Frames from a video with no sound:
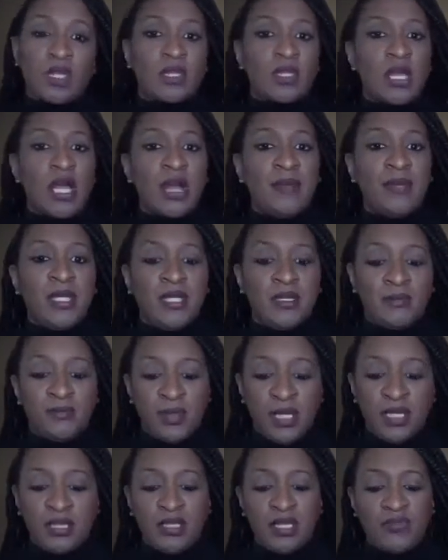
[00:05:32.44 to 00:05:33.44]

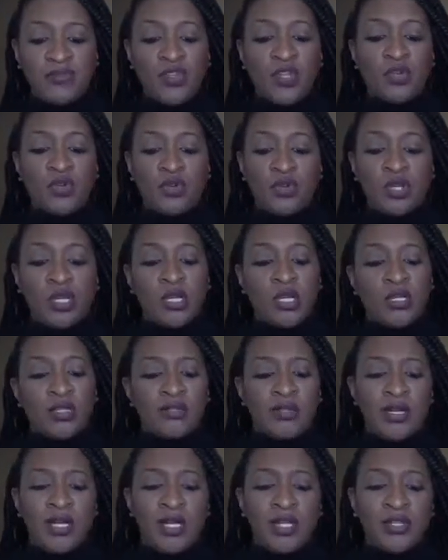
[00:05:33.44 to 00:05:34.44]
but if you're on
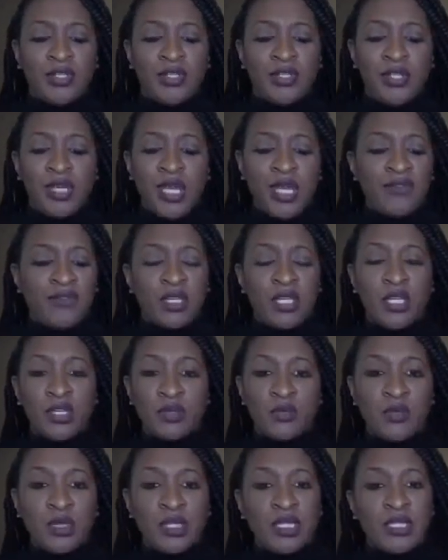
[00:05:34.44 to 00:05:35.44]
a every
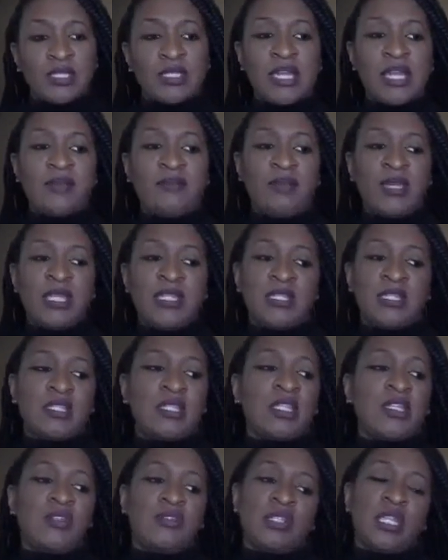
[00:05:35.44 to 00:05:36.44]
other weekend type basis
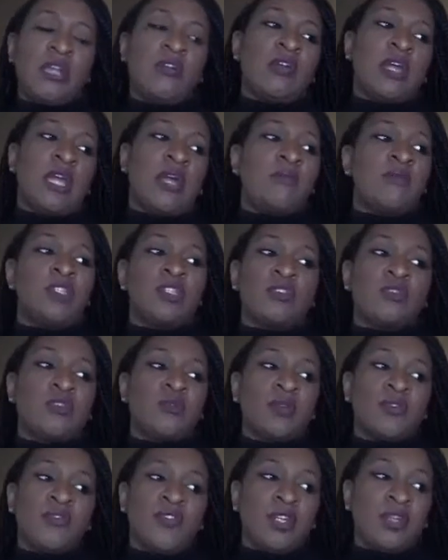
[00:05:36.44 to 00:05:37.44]
and you say, okay, I'm just going to
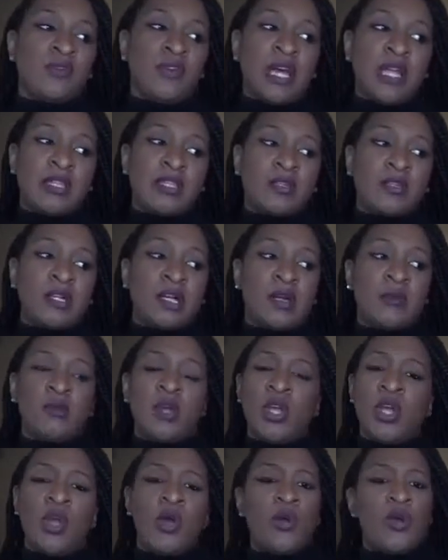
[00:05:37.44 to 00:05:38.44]
wait for your father to come,
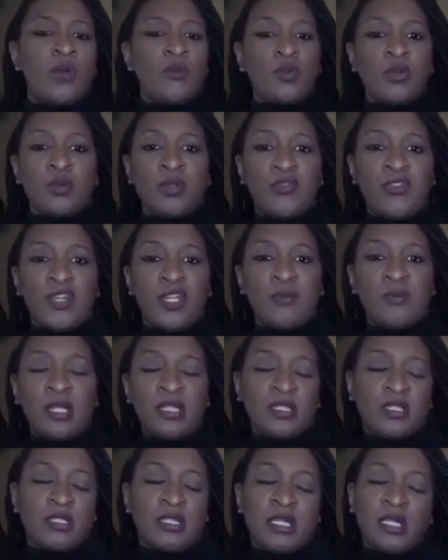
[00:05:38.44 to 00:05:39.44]
or I'm going to wait for your
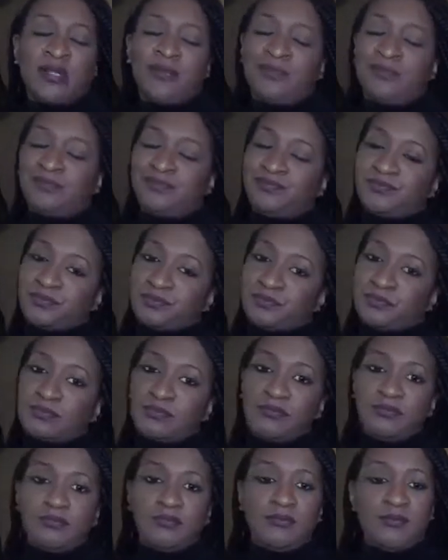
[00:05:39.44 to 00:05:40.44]
mother to come,
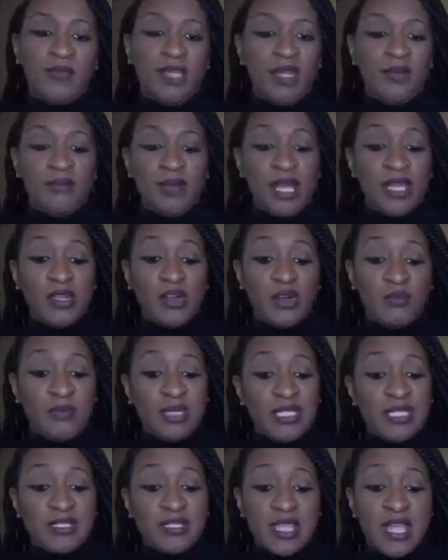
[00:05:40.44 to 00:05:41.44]
by all
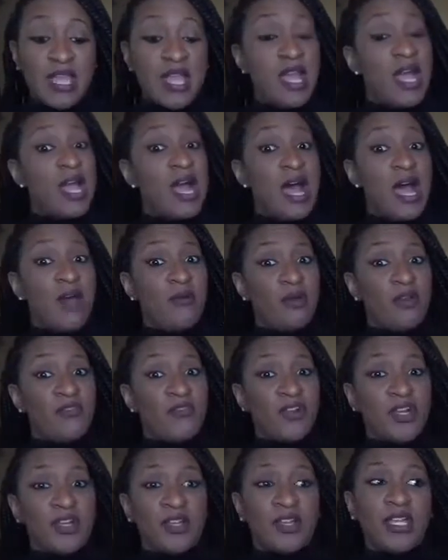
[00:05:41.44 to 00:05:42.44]
means.
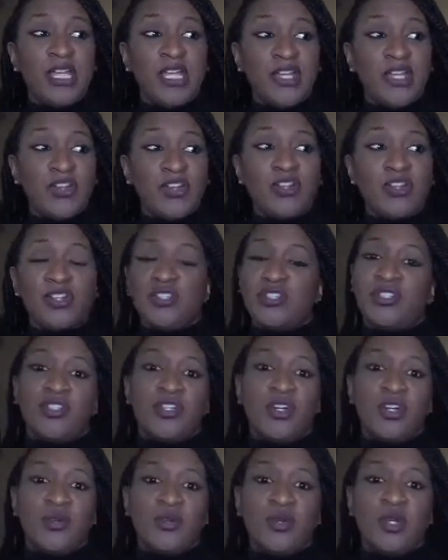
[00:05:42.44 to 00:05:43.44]
However, here,
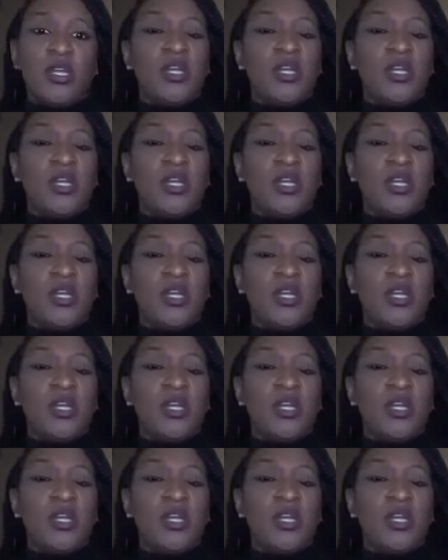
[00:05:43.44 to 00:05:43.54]
no.